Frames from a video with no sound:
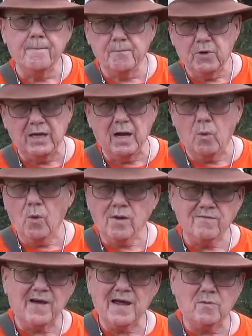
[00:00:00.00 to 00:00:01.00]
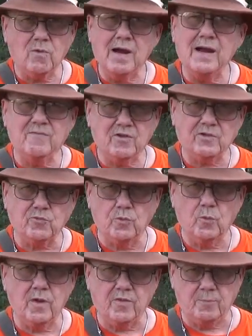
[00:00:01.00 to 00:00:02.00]
But now what if I don't have this
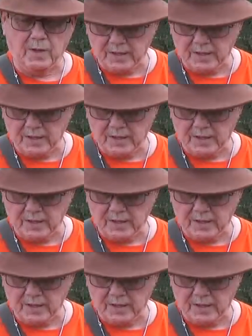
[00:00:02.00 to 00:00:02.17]
one with me?